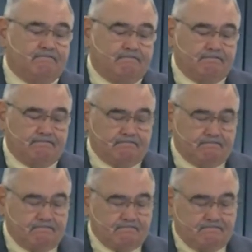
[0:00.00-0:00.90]

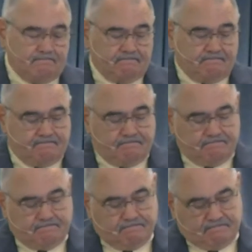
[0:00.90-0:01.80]

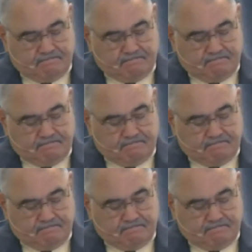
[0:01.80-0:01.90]
Nobody speaks.